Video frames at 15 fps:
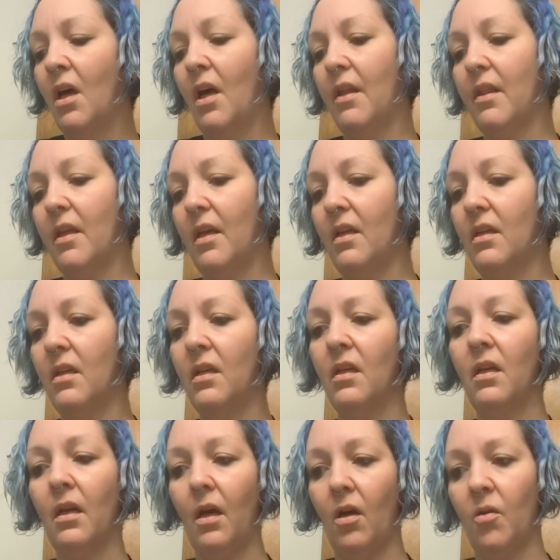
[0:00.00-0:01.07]
I think I need
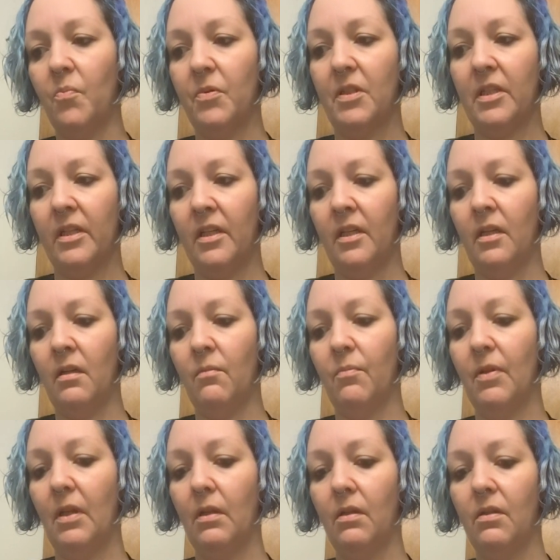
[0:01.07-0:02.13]
an update
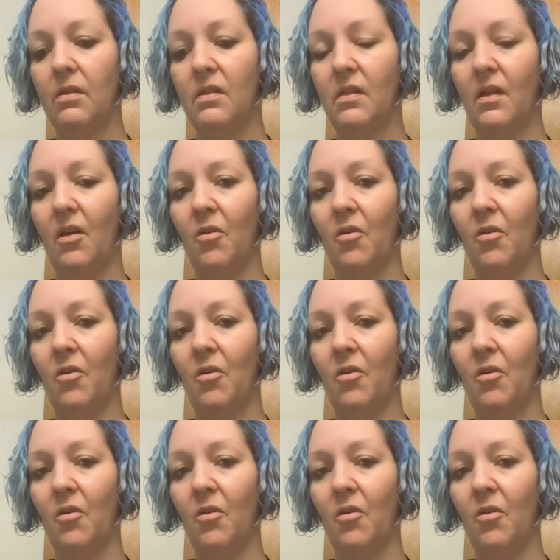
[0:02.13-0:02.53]
because